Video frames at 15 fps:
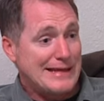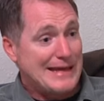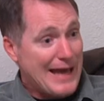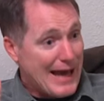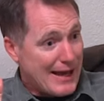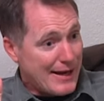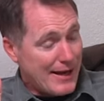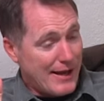
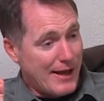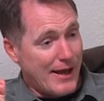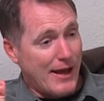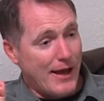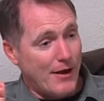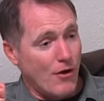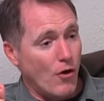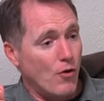get
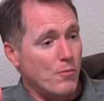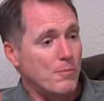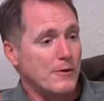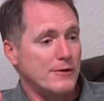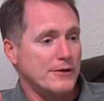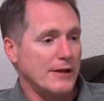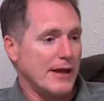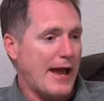an
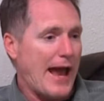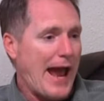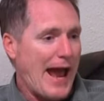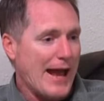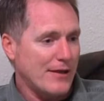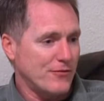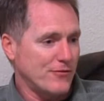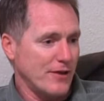open
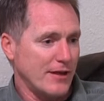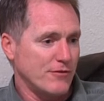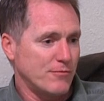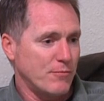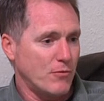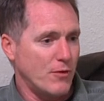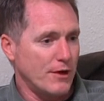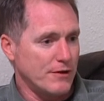access
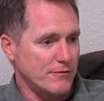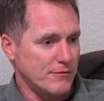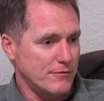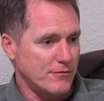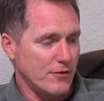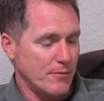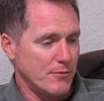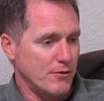point
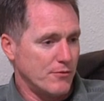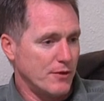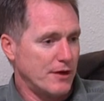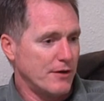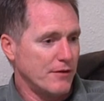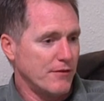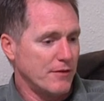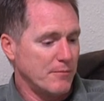from the
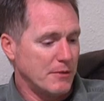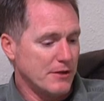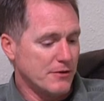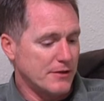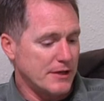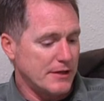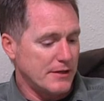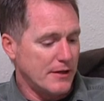rear of the
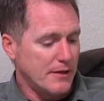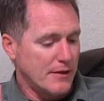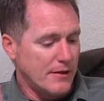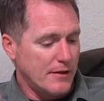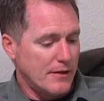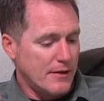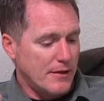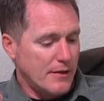building
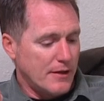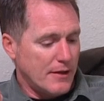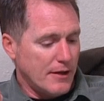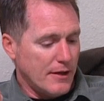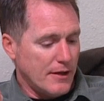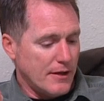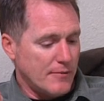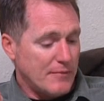
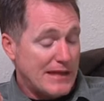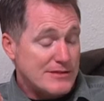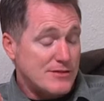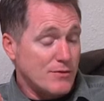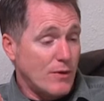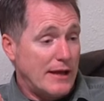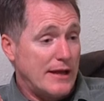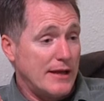um, that's
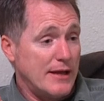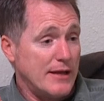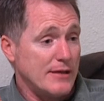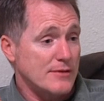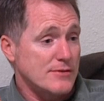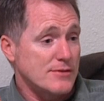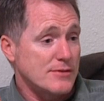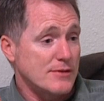the way it
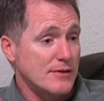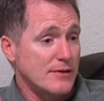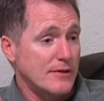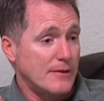is.